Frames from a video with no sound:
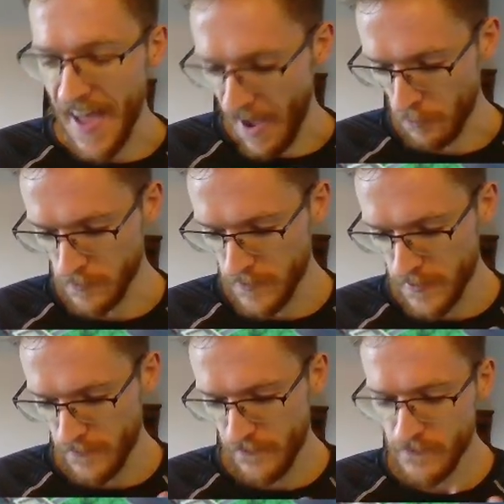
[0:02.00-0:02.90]
out
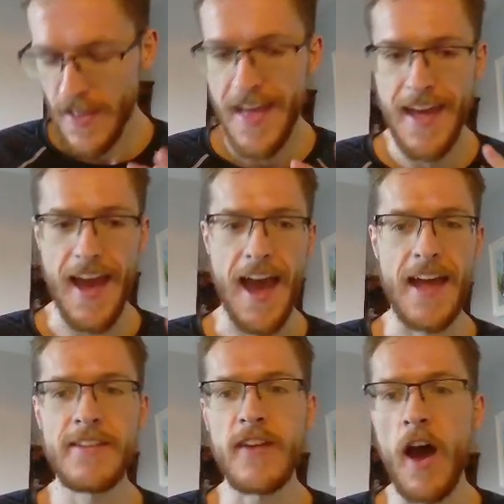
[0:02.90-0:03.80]

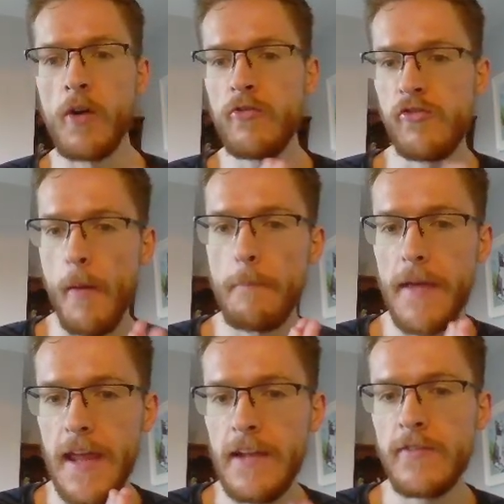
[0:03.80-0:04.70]
and I'll jump
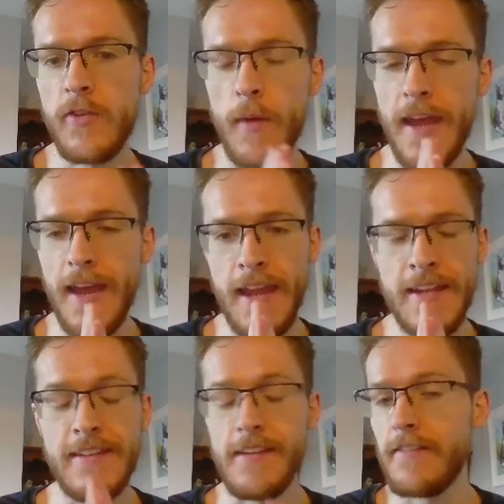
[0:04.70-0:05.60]
into it in
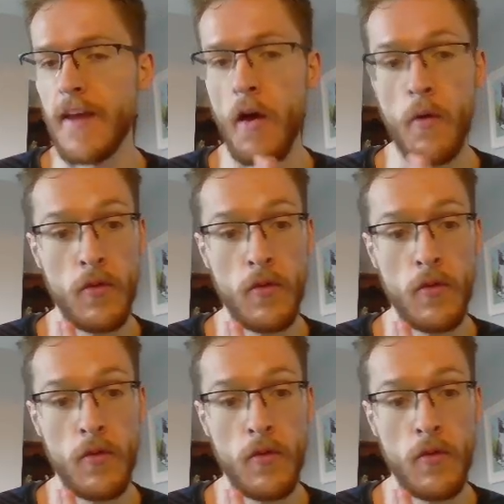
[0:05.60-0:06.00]
detail